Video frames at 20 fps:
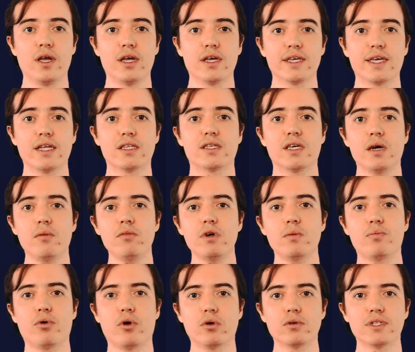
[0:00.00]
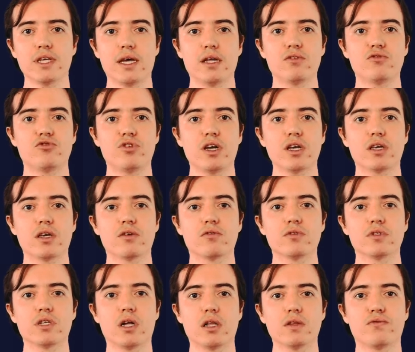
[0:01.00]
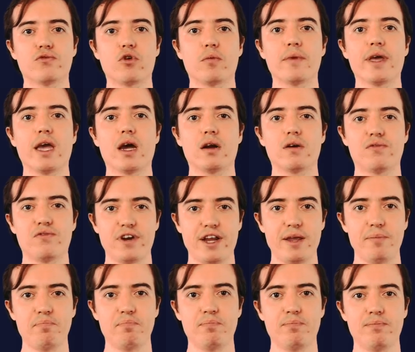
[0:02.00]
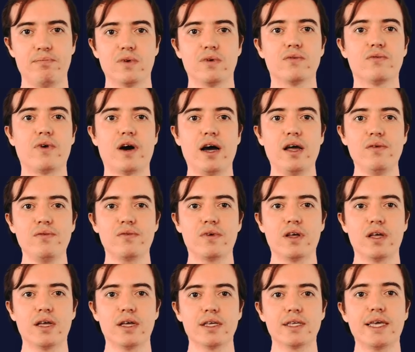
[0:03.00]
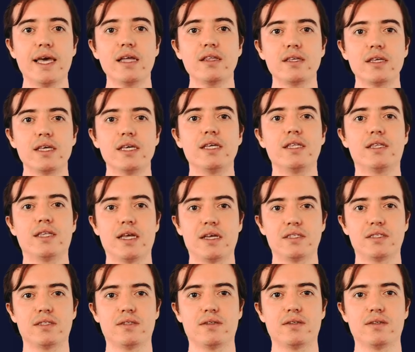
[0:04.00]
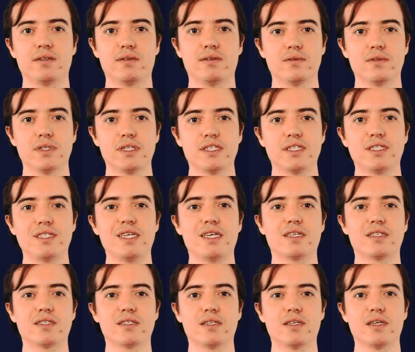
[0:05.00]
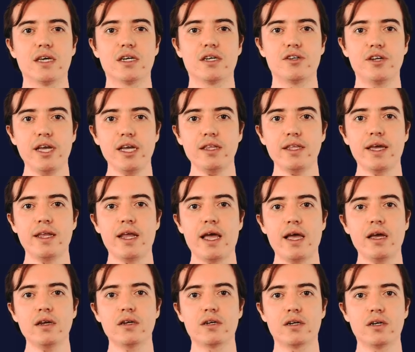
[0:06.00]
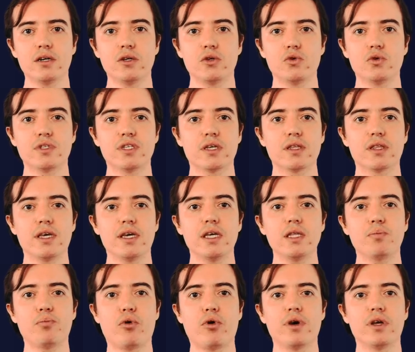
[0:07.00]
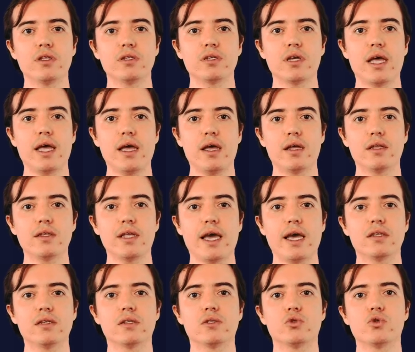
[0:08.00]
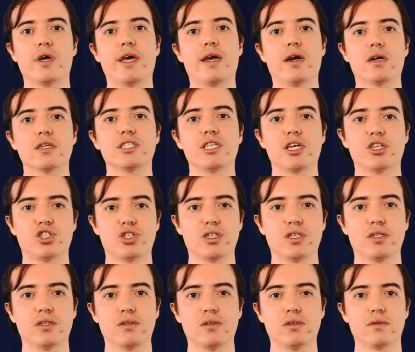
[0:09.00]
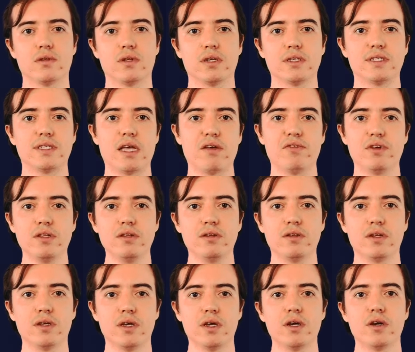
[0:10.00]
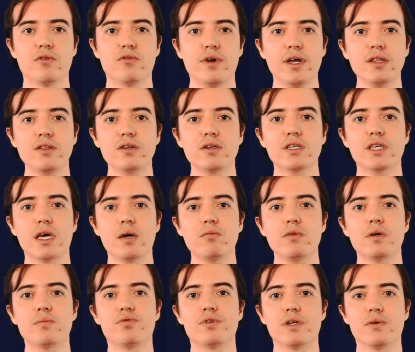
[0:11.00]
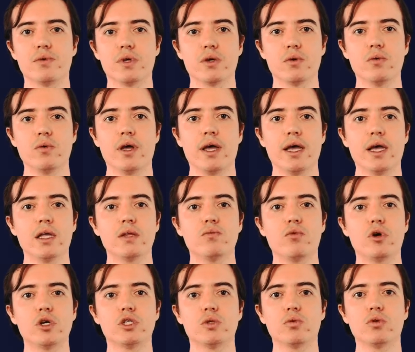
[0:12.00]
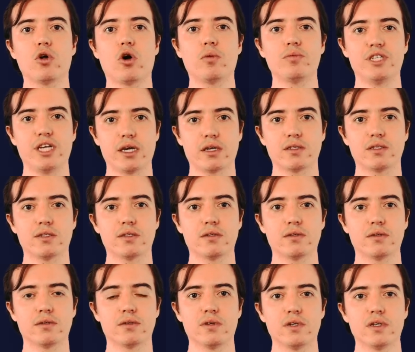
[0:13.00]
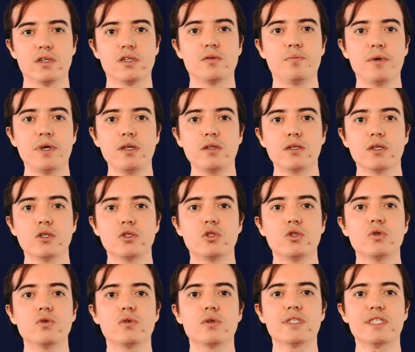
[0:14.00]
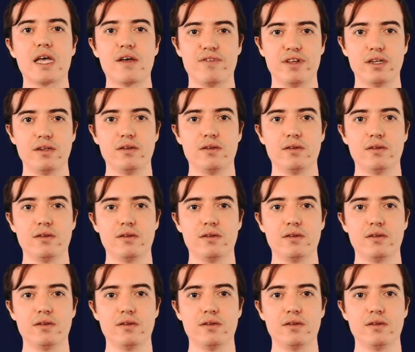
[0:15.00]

Get camera pose and tracking result from AR frame. 5. Get hit test. 6. Create an anchor using the hit point and add it to AR session. 7. Render camera preview and virtual objects. Repeat 2 to 7.